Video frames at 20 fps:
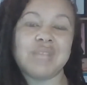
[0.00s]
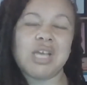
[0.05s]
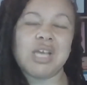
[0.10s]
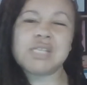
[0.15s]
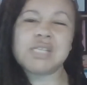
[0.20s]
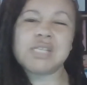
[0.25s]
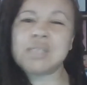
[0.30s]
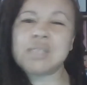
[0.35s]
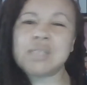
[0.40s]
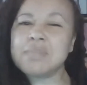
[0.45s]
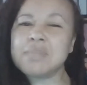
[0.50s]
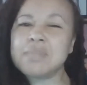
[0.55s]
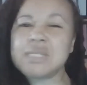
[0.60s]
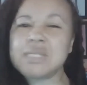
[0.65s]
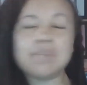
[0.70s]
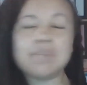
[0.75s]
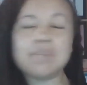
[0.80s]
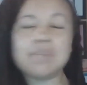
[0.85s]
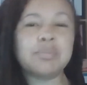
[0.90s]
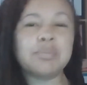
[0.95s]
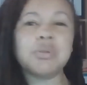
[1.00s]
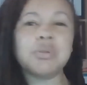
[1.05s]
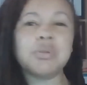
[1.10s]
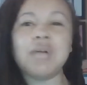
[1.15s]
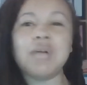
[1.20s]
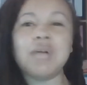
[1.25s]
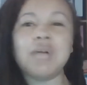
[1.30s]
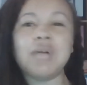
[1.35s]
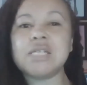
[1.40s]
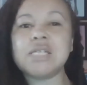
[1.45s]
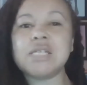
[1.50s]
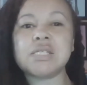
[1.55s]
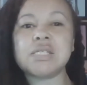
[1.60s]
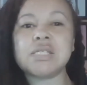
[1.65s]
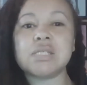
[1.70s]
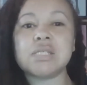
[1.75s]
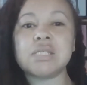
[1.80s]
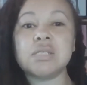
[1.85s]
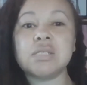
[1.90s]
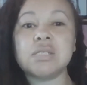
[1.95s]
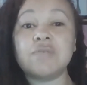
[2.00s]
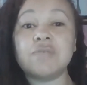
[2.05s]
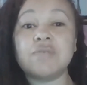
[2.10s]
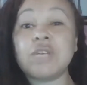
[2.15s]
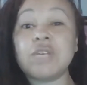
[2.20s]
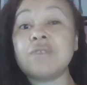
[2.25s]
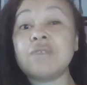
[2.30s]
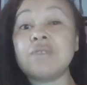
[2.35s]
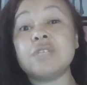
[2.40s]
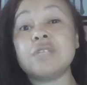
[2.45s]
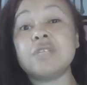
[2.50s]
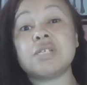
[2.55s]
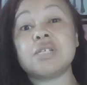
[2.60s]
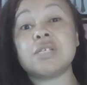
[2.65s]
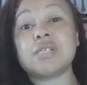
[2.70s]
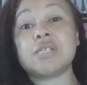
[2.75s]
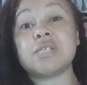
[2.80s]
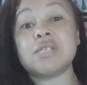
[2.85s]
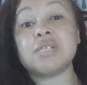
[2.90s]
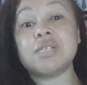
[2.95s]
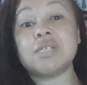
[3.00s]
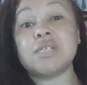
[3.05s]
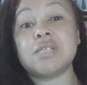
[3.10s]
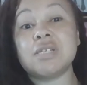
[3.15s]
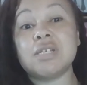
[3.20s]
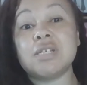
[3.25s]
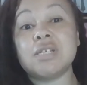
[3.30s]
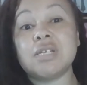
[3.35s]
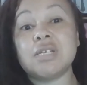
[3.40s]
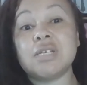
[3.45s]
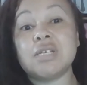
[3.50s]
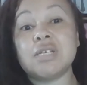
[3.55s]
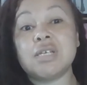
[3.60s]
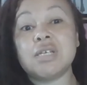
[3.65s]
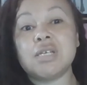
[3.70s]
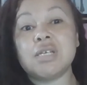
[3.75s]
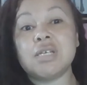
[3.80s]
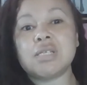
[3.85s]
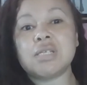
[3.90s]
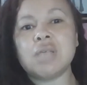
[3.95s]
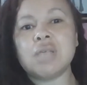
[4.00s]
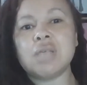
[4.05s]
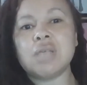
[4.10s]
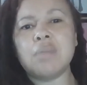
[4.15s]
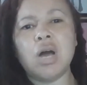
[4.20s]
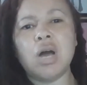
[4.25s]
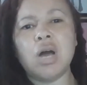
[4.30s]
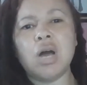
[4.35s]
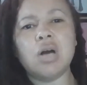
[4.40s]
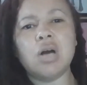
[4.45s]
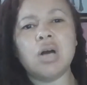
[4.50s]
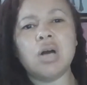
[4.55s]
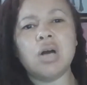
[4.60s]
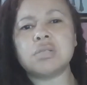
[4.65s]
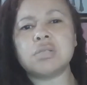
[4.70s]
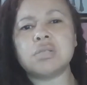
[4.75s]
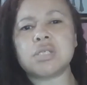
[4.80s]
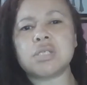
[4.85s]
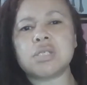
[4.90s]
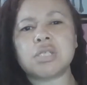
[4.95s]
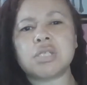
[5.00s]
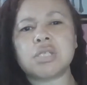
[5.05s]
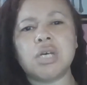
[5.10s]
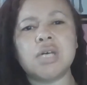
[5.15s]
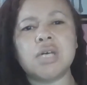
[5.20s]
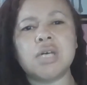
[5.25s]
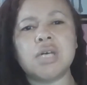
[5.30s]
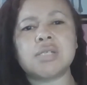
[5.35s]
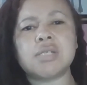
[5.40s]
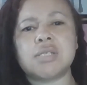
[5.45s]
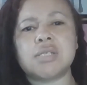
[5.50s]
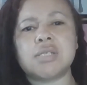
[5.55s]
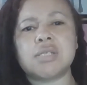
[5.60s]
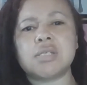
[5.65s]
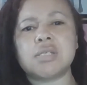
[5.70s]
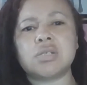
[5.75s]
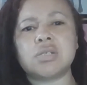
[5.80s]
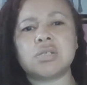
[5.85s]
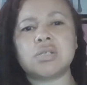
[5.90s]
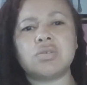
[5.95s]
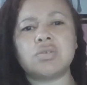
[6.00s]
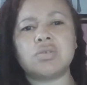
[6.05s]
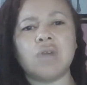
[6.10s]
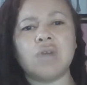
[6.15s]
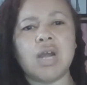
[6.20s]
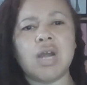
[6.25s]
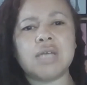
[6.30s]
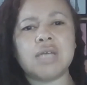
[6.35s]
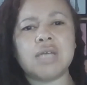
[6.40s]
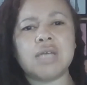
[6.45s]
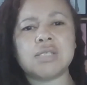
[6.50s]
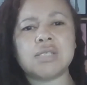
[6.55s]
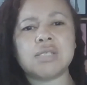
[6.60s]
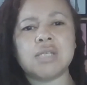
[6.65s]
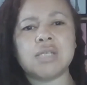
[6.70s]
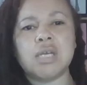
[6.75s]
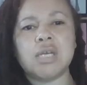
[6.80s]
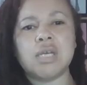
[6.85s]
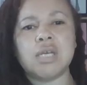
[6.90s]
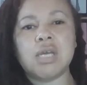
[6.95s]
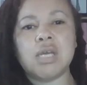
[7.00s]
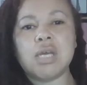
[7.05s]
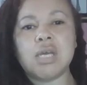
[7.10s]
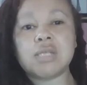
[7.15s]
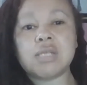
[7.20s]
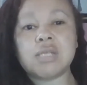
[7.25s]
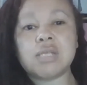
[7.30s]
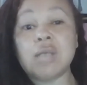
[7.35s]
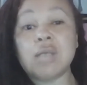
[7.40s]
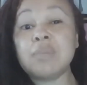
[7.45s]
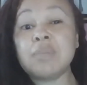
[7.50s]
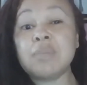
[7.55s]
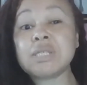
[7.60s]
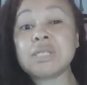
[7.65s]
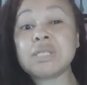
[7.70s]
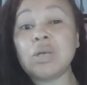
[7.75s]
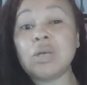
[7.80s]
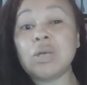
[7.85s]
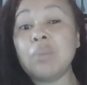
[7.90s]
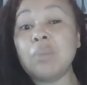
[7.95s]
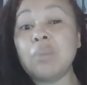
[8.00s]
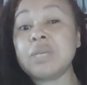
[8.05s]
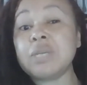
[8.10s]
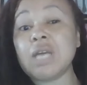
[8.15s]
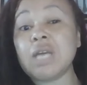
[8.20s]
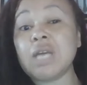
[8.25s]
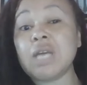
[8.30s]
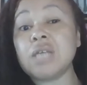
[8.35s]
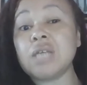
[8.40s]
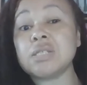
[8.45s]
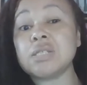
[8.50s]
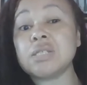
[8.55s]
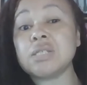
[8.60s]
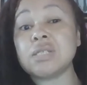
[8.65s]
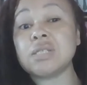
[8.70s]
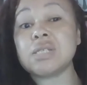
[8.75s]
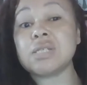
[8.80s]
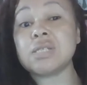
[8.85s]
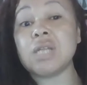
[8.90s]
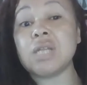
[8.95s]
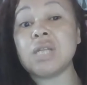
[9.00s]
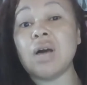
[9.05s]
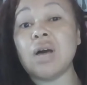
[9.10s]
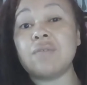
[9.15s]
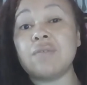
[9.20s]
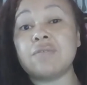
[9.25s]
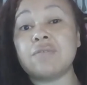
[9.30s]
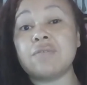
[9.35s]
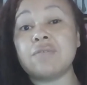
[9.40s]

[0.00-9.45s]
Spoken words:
some simple as forgiveness, some held as curses and cries, some as complicated as love,